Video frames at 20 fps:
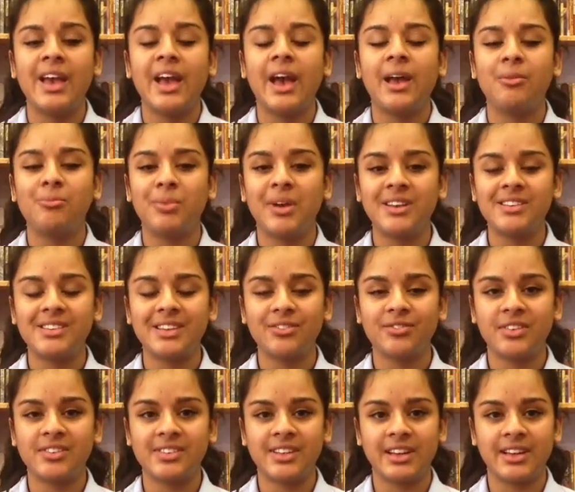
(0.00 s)
and basic
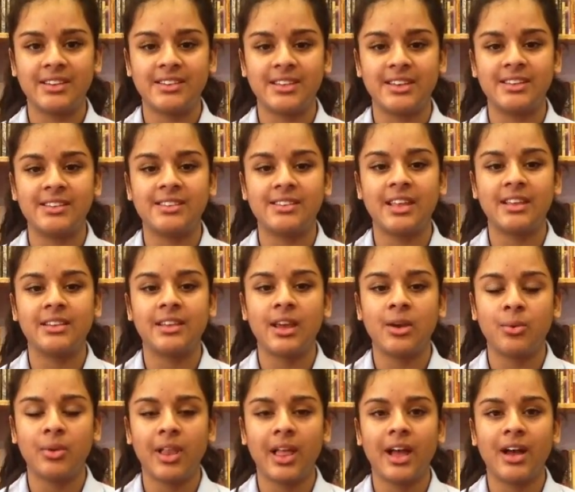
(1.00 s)
facilities that they
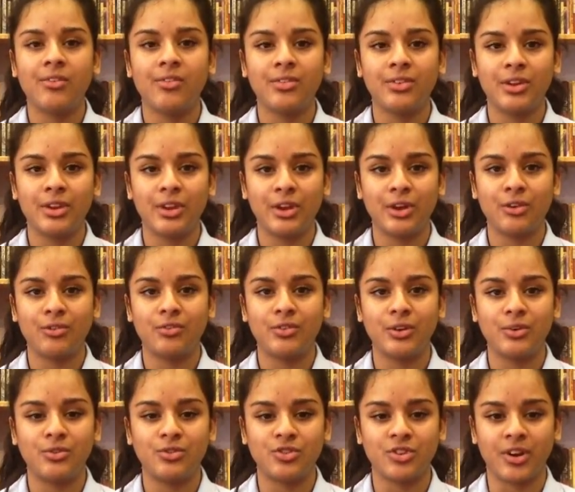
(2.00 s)
will have in the near
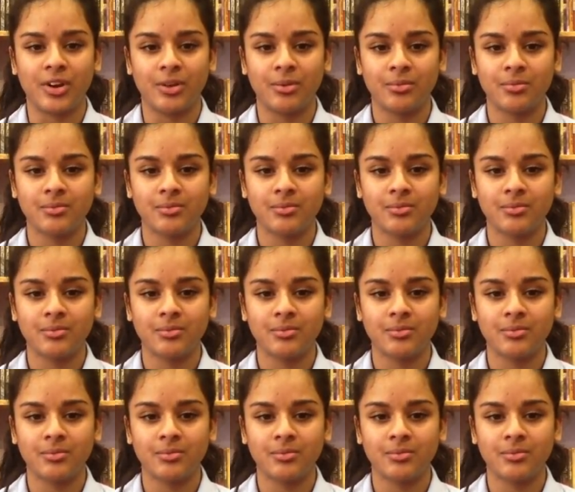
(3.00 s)
future.